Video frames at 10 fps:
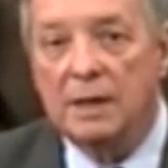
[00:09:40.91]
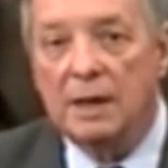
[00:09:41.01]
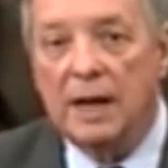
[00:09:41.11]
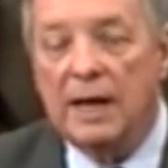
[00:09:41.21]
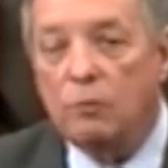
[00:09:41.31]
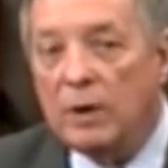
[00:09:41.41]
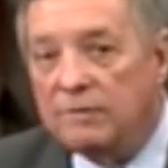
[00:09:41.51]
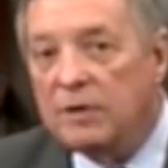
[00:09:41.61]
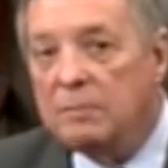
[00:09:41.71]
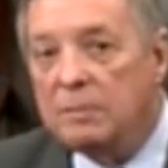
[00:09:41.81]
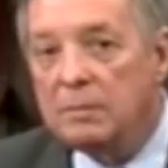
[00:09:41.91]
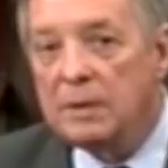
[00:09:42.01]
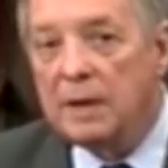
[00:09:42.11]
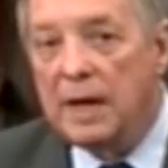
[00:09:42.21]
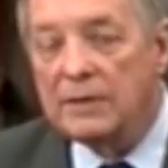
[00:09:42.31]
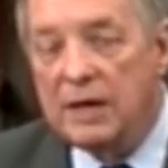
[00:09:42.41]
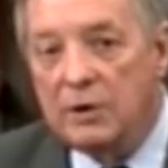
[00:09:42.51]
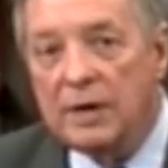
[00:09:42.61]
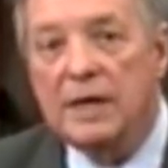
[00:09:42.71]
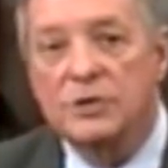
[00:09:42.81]
I had one of them at the
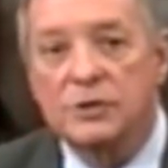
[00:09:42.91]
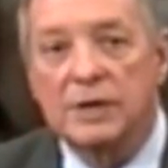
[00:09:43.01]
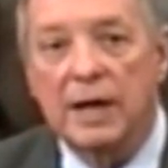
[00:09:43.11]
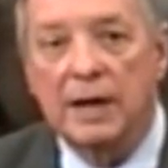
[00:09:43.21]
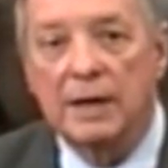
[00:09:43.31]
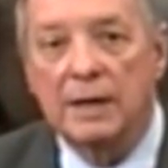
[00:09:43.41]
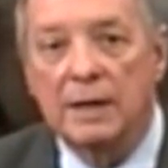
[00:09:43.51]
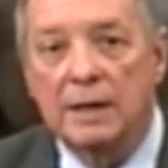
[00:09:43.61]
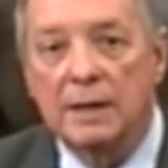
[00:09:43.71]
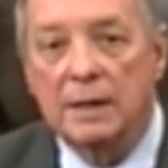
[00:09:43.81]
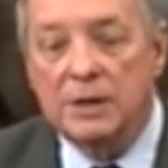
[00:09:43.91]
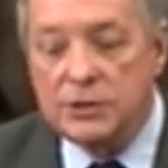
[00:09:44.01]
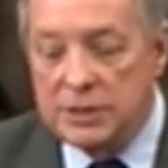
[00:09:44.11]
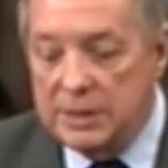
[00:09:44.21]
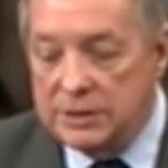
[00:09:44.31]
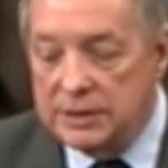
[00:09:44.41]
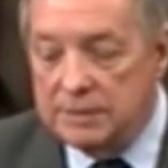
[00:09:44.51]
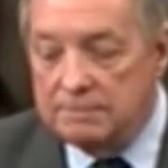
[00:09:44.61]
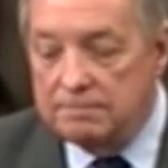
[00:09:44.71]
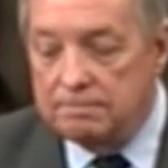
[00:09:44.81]
hearing yesterday. She is
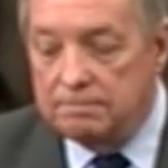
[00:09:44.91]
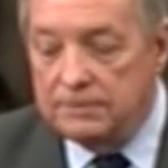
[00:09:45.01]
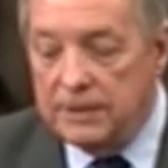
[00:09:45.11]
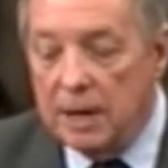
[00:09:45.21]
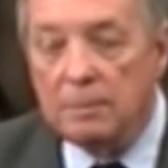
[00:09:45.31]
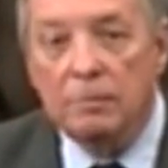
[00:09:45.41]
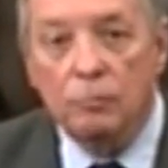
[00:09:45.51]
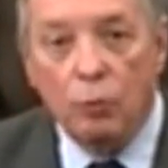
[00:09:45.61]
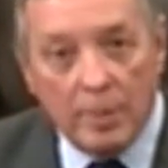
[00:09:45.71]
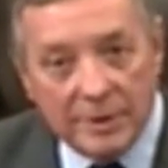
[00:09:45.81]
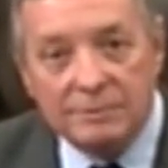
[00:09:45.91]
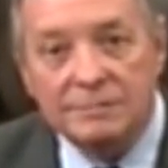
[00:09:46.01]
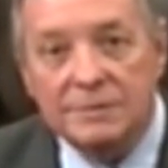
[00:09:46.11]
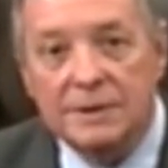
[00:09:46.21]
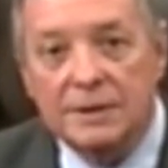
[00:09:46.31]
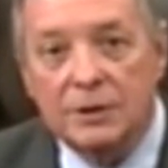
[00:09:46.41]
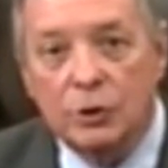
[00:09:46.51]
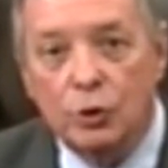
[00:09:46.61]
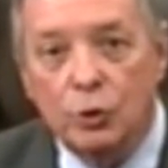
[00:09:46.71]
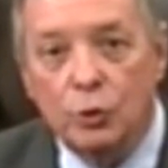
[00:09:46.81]
a young woman
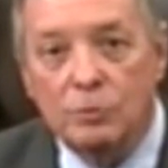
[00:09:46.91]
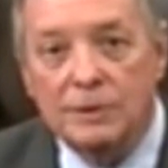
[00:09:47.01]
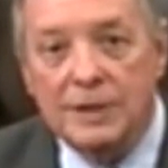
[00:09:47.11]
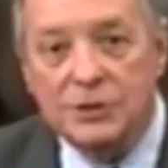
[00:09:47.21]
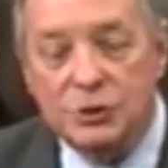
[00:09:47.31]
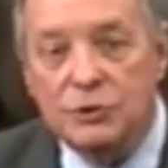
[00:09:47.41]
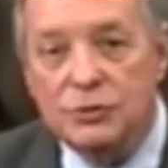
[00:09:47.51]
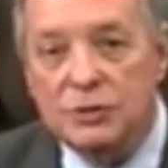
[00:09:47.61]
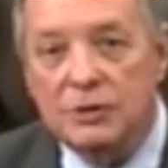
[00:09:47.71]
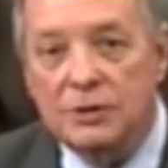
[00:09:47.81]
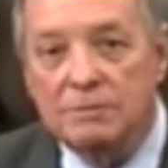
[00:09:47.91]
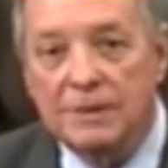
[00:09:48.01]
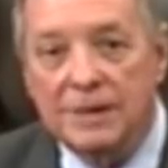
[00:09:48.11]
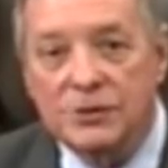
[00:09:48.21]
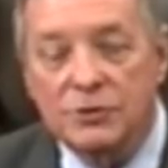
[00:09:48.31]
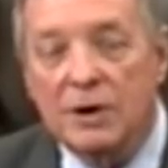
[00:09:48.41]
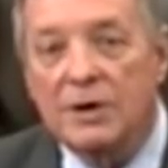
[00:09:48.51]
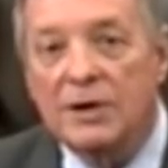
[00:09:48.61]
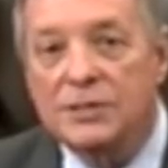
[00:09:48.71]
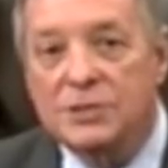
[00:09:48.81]
who has used her
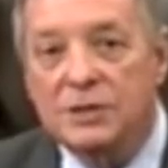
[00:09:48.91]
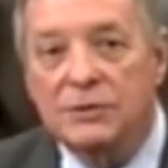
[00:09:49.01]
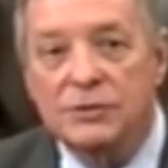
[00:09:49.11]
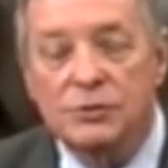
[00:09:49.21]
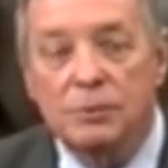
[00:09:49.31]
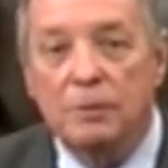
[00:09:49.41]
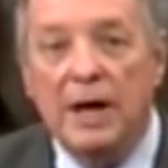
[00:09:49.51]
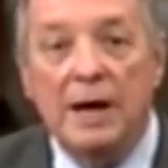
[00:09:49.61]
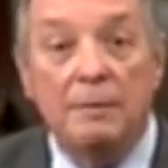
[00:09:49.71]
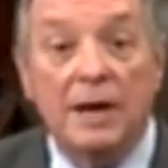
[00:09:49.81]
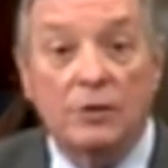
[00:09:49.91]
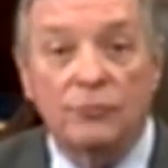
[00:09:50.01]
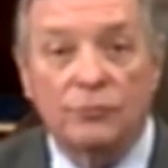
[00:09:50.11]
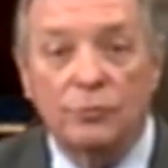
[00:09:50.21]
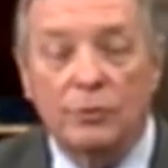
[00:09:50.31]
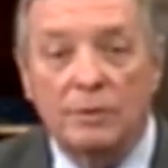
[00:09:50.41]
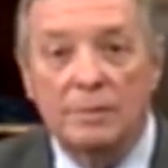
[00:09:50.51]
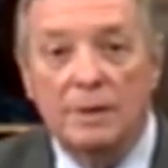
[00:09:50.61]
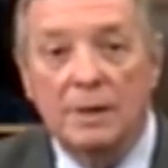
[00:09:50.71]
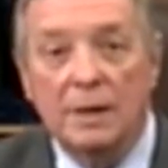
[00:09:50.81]
extraordinary skills to apply to medical school.
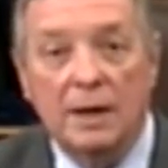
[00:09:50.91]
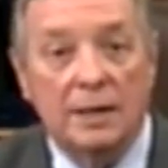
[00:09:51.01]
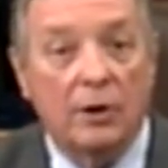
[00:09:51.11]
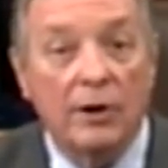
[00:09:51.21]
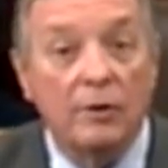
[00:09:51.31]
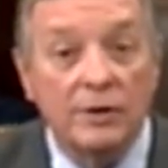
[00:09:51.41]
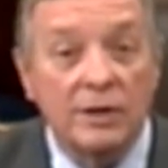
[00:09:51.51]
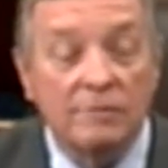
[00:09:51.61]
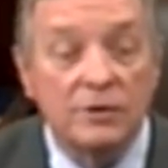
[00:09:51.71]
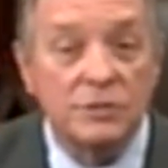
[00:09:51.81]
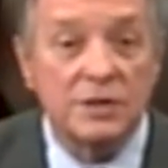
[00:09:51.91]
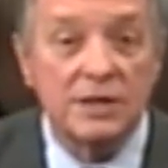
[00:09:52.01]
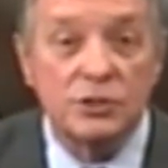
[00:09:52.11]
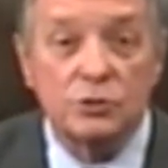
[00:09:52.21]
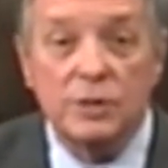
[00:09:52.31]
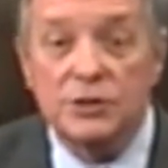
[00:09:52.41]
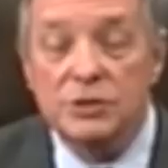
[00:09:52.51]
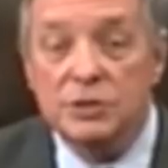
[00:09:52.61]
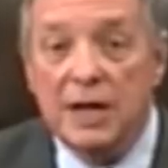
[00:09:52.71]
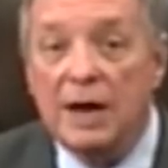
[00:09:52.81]
And Loyola University
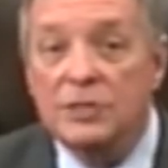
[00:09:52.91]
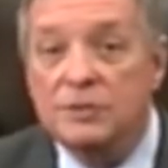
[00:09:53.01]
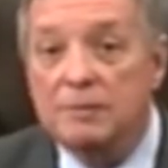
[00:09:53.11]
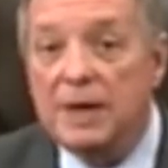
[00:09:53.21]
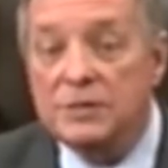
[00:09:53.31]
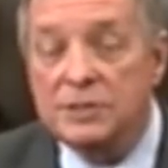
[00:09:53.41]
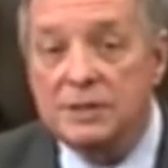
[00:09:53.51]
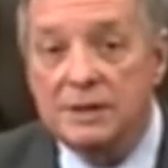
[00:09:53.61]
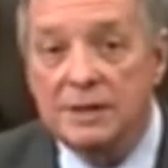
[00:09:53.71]
Stritch College of Medicine